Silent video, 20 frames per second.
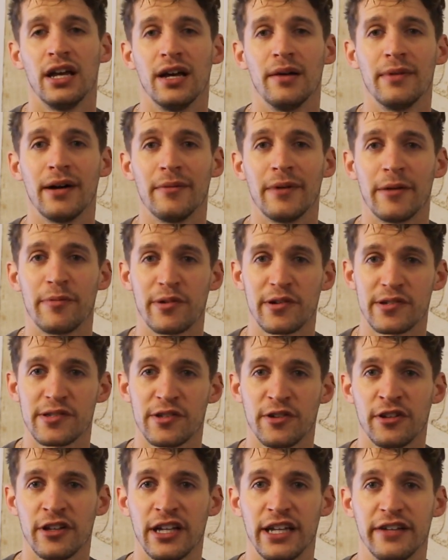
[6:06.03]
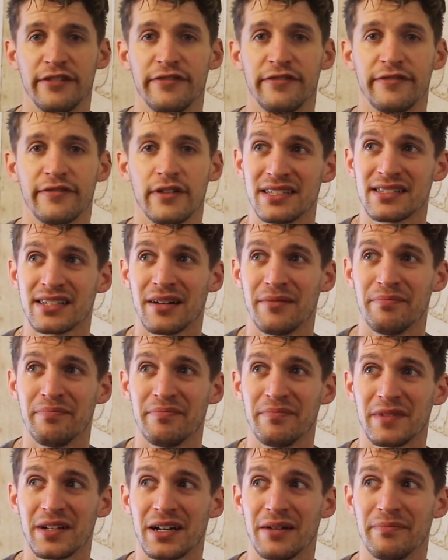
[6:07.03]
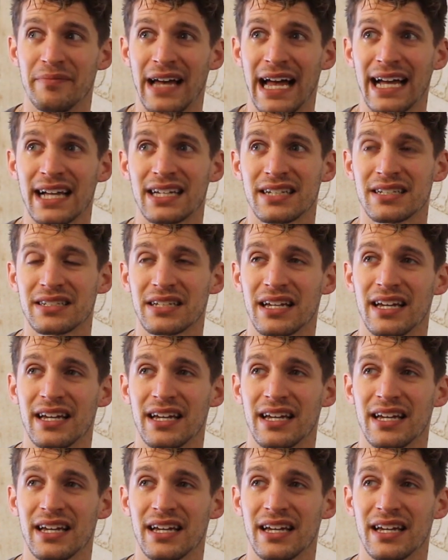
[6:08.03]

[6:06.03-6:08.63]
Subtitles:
about my personal life. It's come back